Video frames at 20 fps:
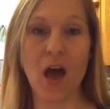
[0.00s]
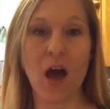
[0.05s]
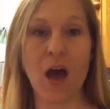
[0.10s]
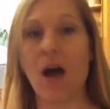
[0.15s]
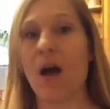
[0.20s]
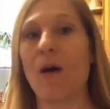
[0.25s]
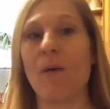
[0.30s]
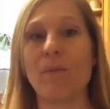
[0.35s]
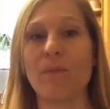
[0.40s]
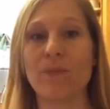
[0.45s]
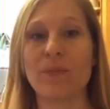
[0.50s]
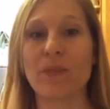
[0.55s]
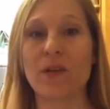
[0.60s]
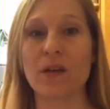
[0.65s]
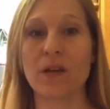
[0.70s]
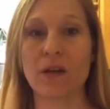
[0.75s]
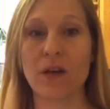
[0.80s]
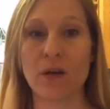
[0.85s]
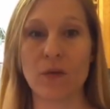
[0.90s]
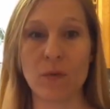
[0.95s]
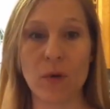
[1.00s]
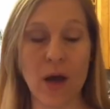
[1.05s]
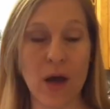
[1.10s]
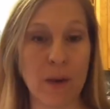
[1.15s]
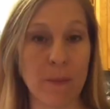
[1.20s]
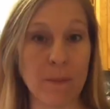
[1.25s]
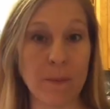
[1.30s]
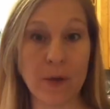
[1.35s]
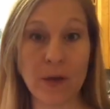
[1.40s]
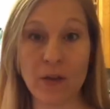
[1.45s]

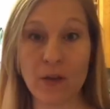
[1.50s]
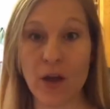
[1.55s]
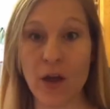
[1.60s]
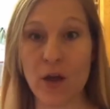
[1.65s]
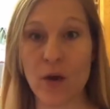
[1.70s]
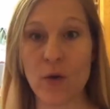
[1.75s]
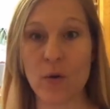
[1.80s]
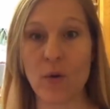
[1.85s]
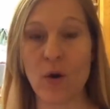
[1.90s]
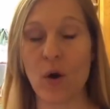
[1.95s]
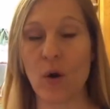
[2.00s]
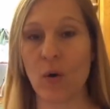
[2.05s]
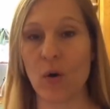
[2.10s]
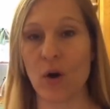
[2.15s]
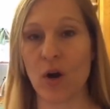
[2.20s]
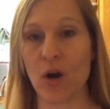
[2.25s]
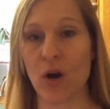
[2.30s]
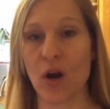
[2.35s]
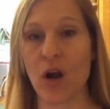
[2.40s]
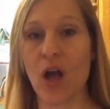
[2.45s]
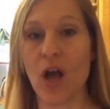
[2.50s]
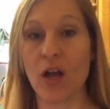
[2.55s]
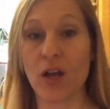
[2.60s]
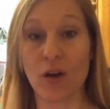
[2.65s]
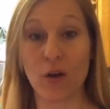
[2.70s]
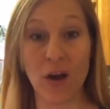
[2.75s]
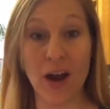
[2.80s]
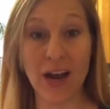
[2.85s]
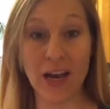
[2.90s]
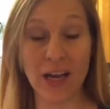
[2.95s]
a pillow or
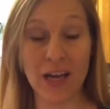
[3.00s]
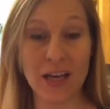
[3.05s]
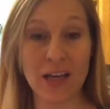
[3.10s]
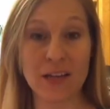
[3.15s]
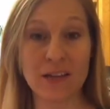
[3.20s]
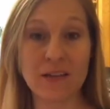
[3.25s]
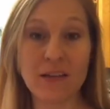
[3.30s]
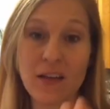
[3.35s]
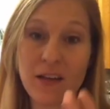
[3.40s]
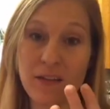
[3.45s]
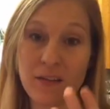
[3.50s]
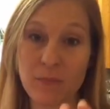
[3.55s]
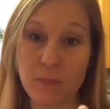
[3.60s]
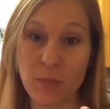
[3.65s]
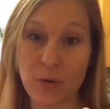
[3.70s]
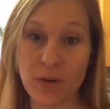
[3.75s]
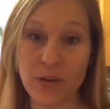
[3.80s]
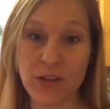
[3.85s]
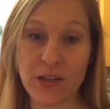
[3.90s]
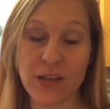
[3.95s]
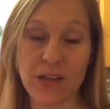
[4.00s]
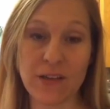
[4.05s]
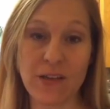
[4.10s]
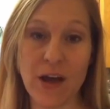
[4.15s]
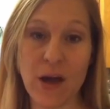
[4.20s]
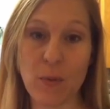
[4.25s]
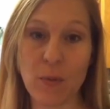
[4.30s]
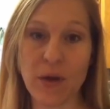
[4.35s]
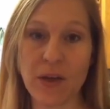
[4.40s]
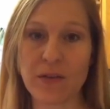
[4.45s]
your hands and breathe it in
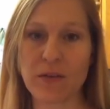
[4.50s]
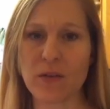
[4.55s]
that way.